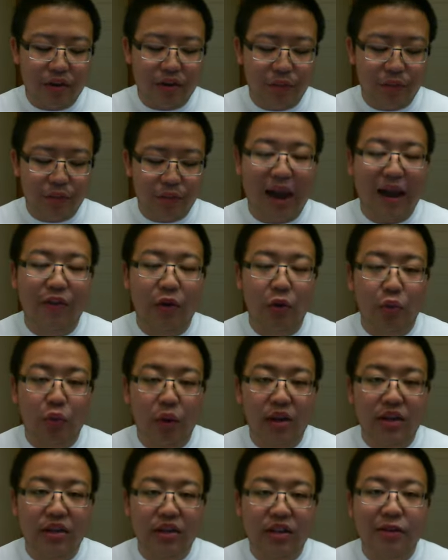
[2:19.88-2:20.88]
we have the
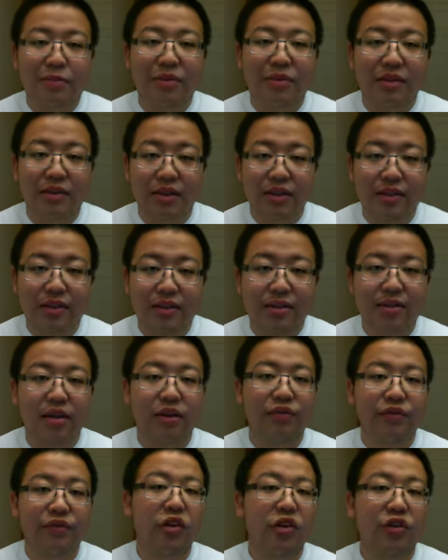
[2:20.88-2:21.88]
relative positions
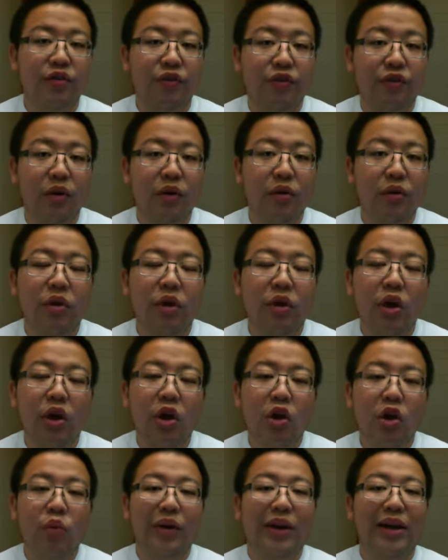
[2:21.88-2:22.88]
of each phone,
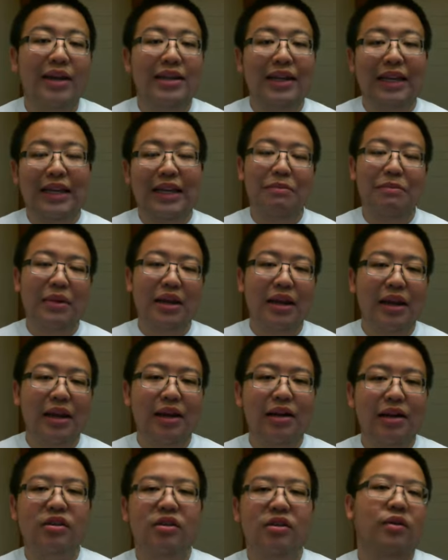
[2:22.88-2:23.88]
we can take a
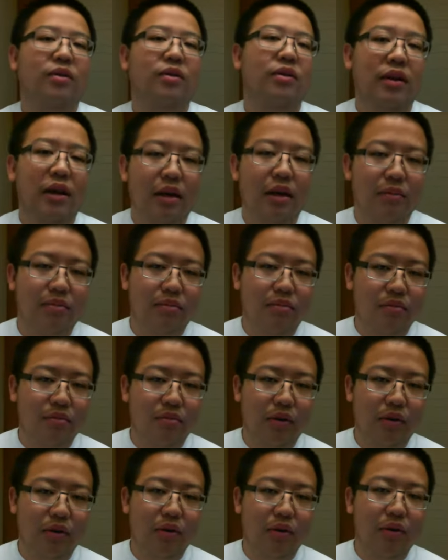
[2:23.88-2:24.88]
media, so
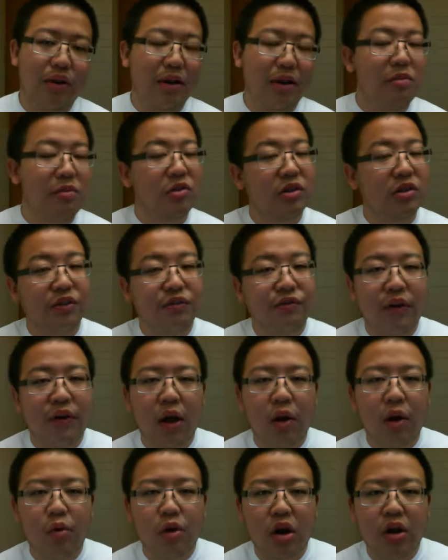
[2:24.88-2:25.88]
like a music
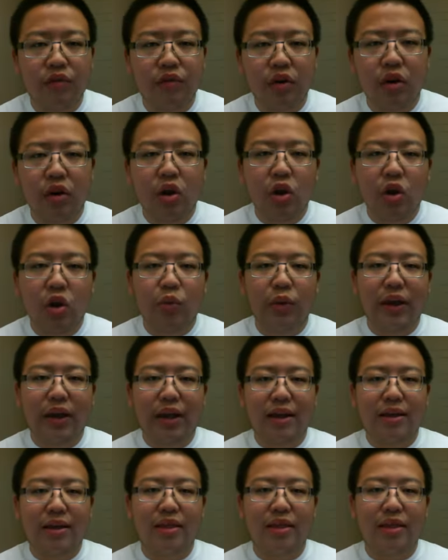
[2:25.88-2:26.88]
file, whatever. We
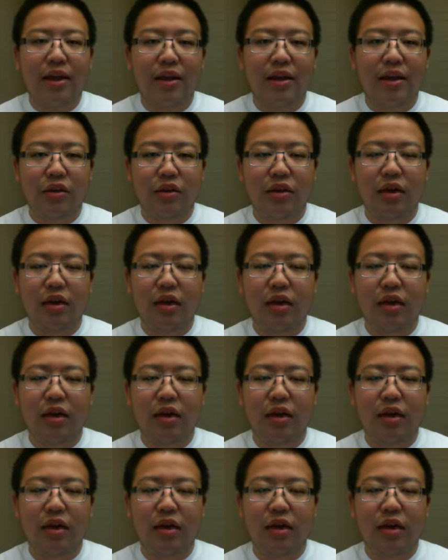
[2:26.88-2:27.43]
can then